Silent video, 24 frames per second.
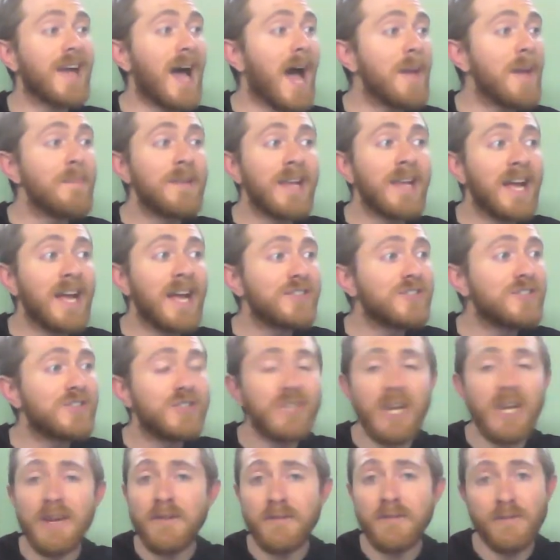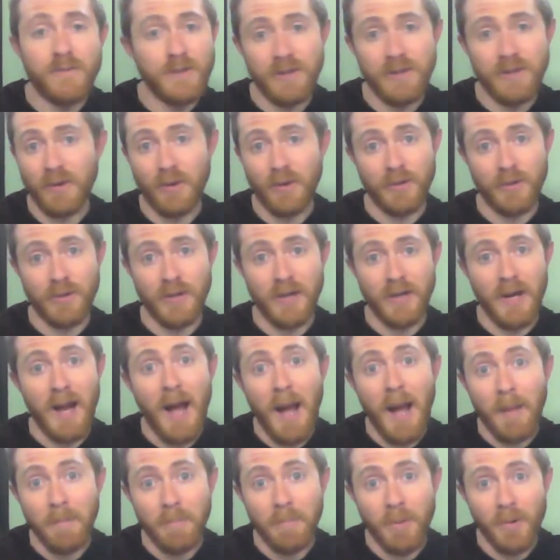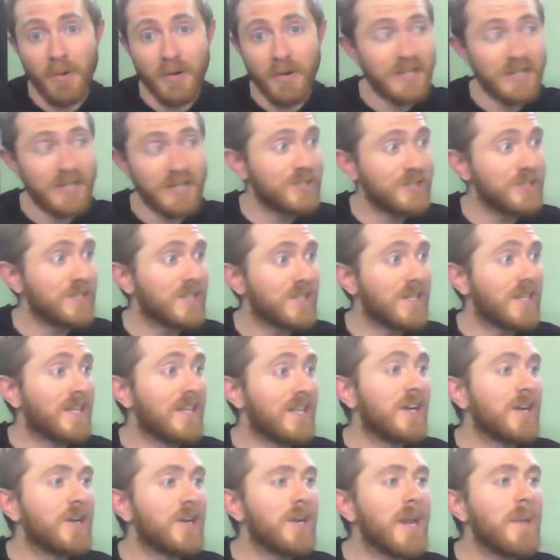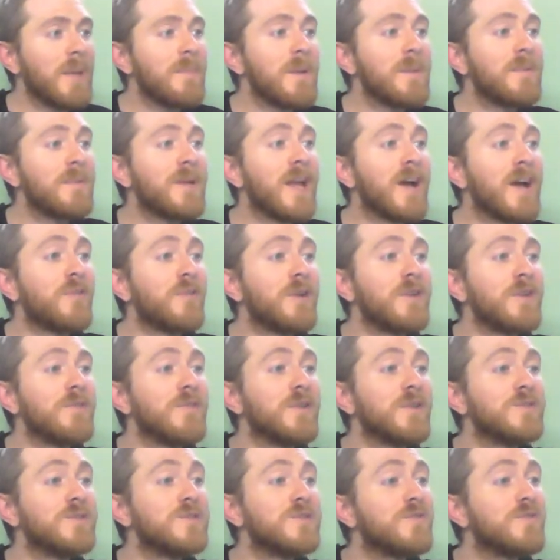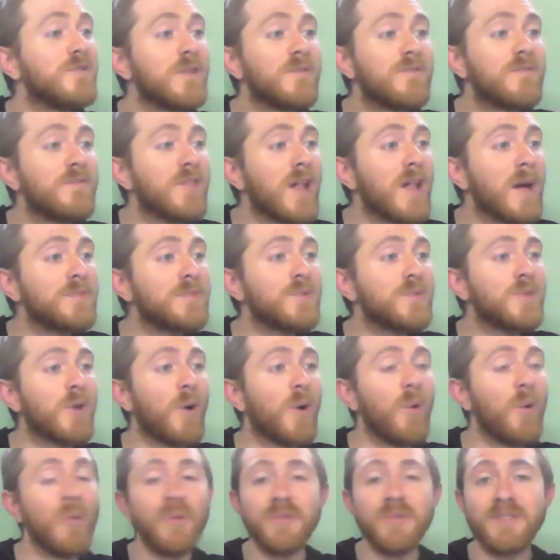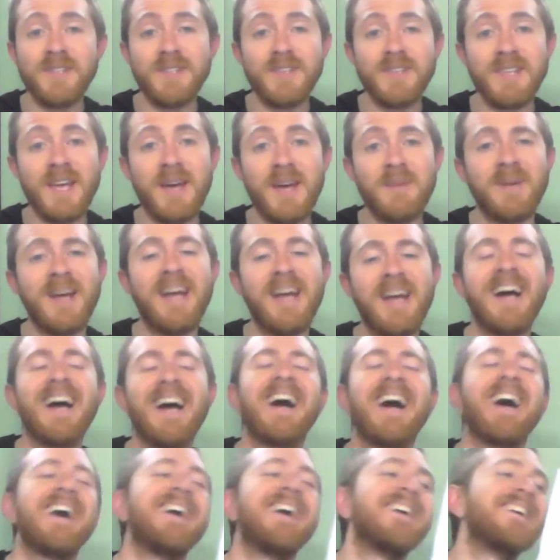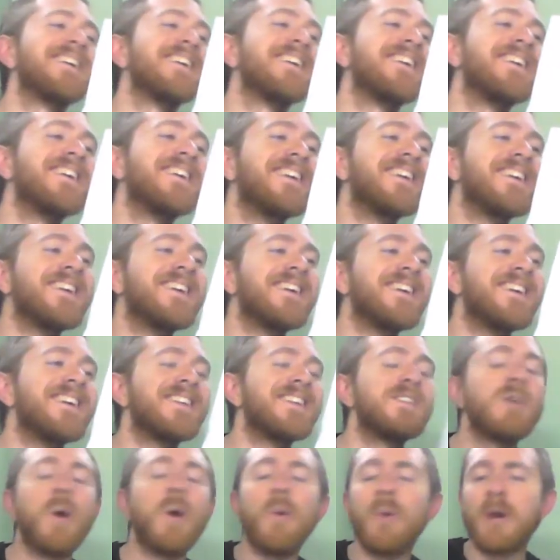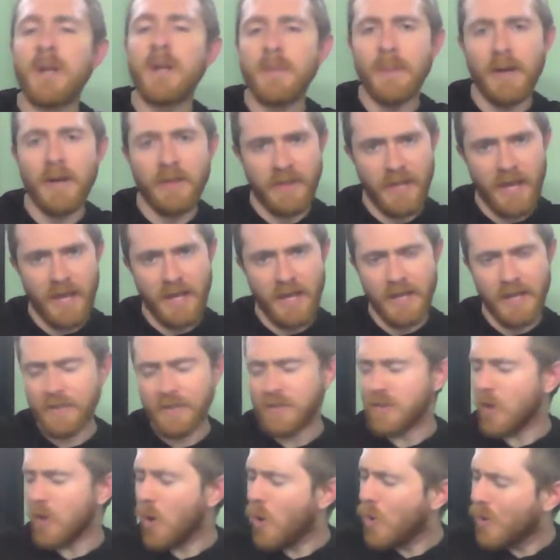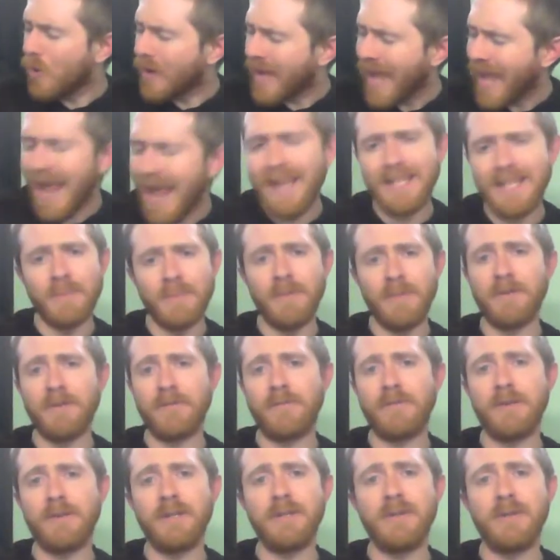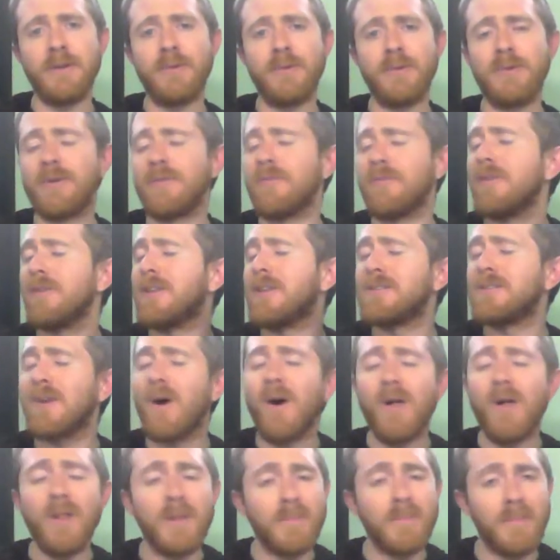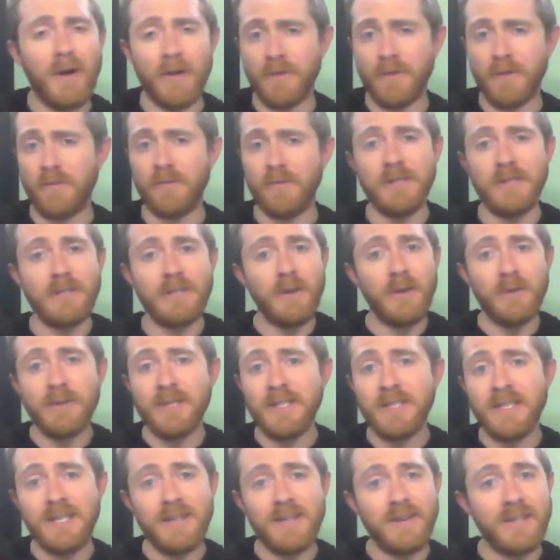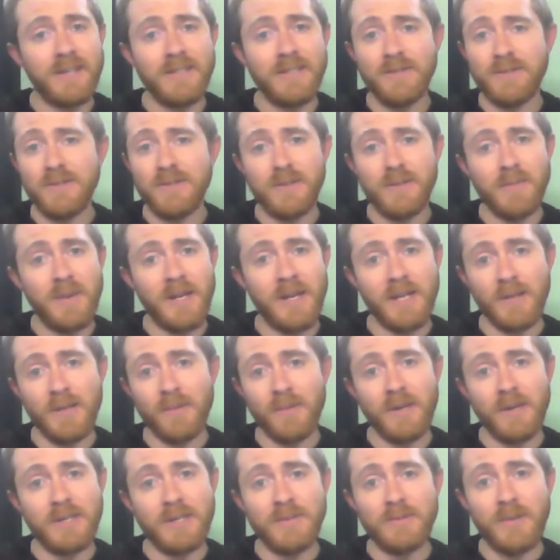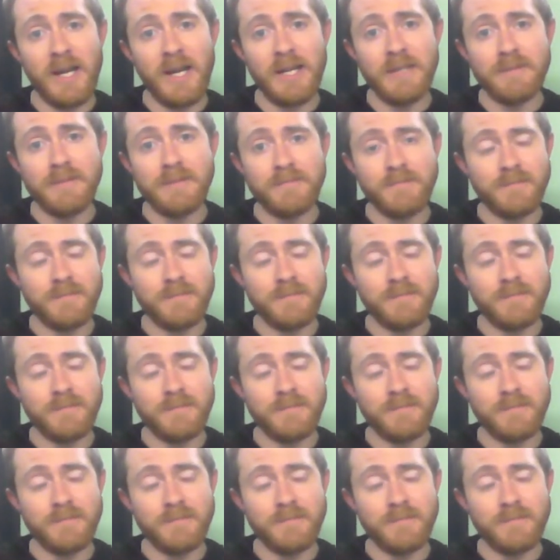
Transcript: I'm an SJ freeloader. I'm poorish. Could I maybe have one of those flip-flops with the holes in them? Don't worry about that. It's okay to be a freeloader. It's all about the freeloading here on YouTube anyways, right?